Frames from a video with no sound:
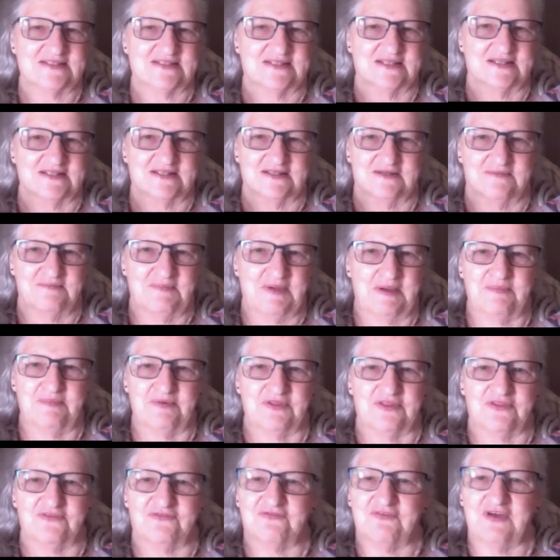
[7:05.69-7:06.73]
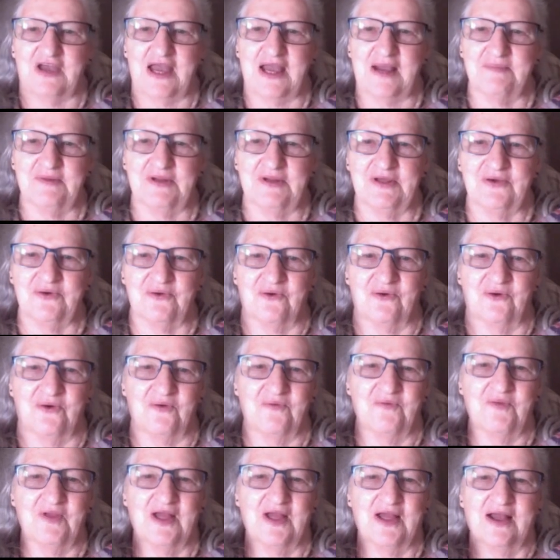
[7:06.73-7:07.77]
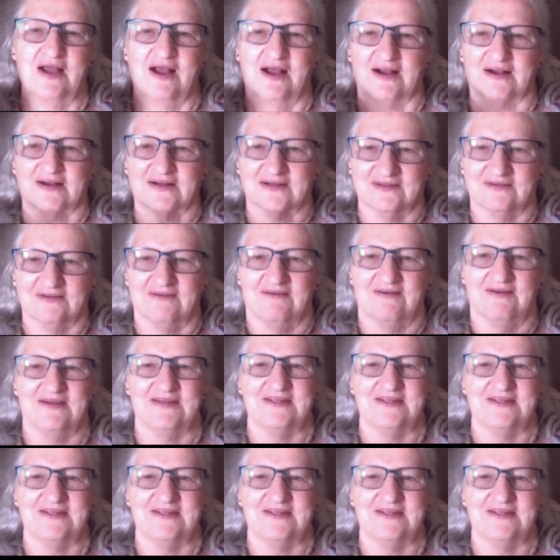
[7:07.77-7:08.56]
that a member of the family or a client